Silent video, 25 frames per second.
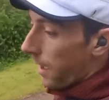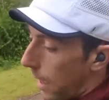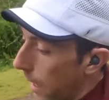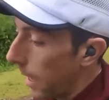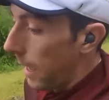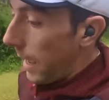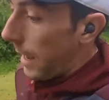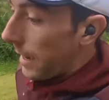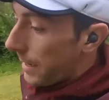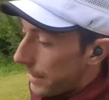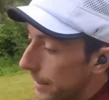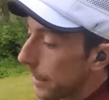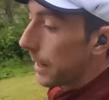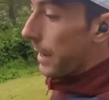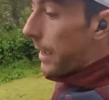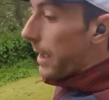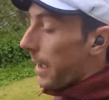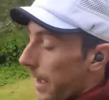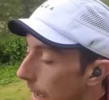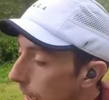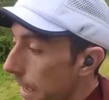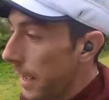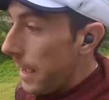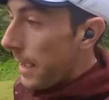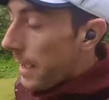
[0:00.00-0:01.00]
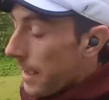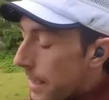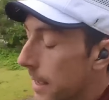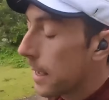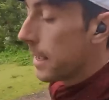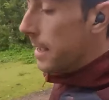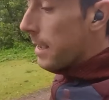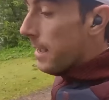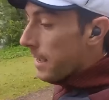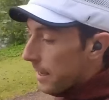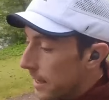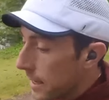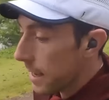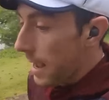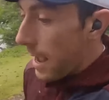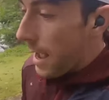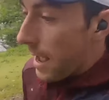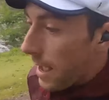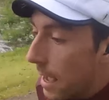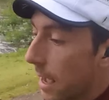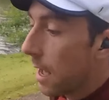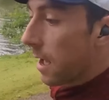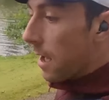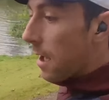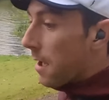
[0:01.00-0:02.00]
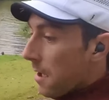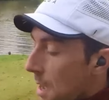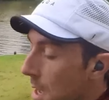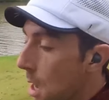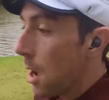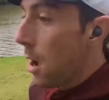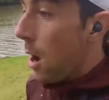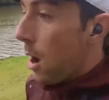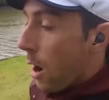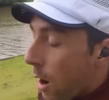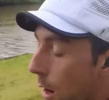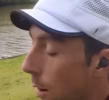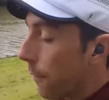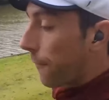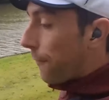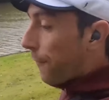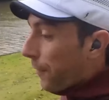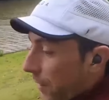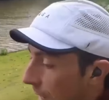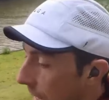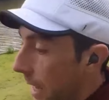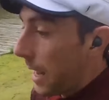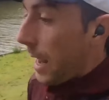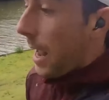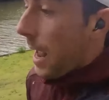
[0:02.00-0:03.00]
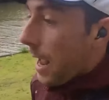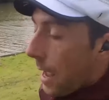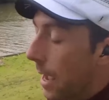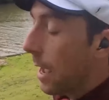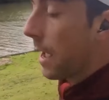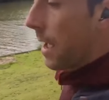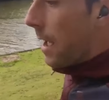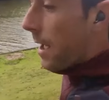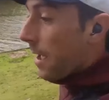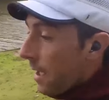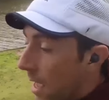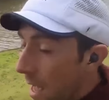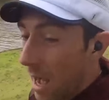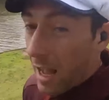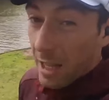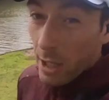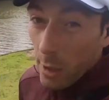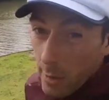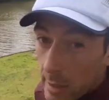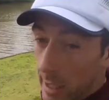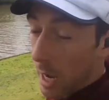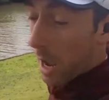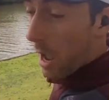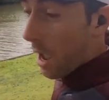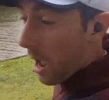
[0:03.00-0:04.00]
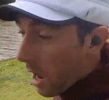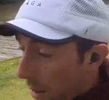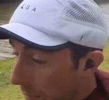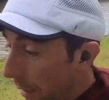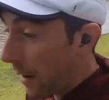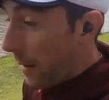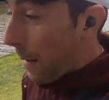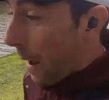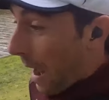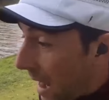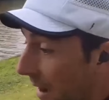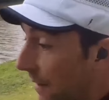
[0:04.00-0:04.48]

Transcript: and uh, yeah hopefully I'll do it to heart rate